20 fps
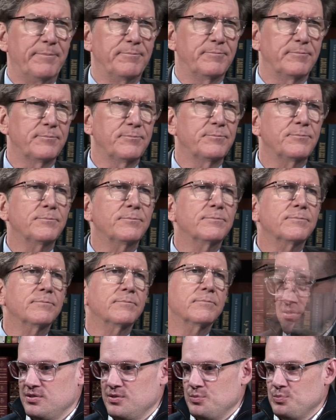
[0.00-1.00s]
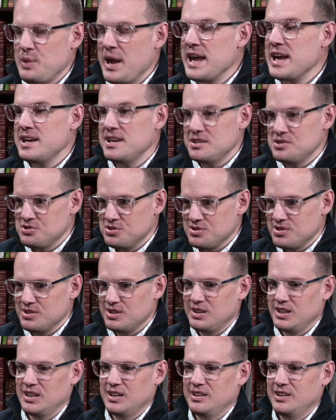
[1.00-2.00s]
Well, the Page
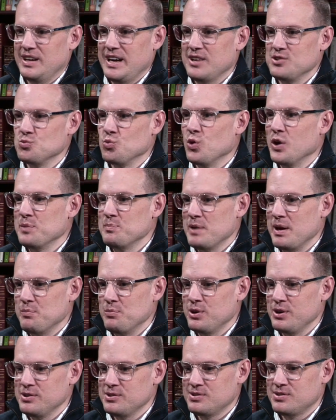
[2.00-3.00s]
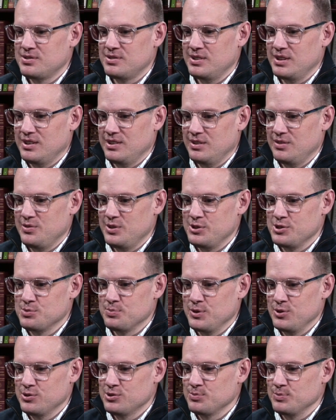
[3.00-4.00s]
has one member as their
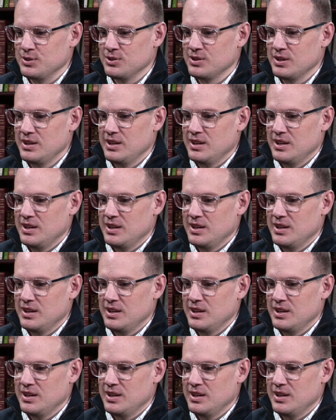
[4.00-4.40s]
spokesman.